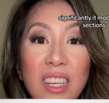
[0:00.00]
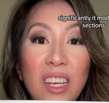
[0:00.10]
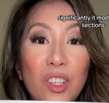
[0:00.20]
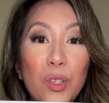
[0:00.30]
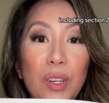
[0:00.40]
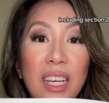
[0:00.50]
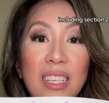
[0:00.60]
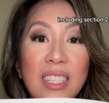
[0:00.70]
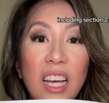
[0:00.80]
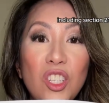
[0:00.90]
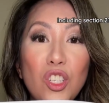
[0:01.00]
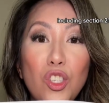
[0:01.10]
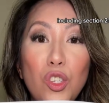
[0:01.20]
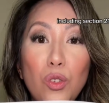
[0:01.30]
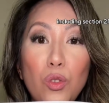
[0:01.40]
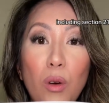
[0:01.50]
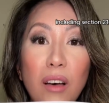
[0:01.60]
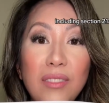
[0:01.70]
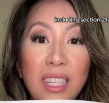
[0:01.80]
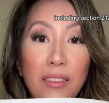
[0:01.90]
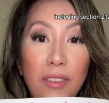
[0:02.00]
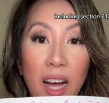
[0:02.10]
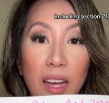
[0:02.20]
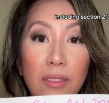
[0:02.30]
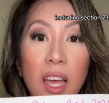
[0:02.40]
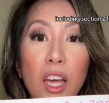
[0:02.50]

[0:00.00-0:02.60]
including Section 212D5,